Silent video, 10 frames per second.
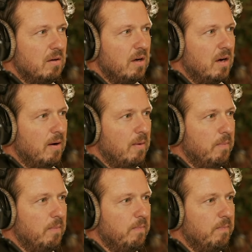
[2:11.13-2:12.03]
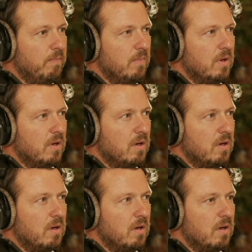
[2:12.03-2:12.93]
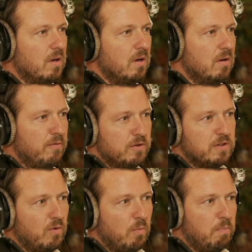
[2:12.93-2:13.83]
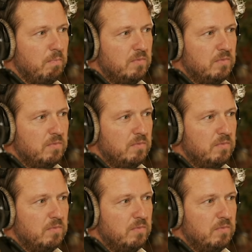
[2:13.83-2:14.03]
Um, first of all,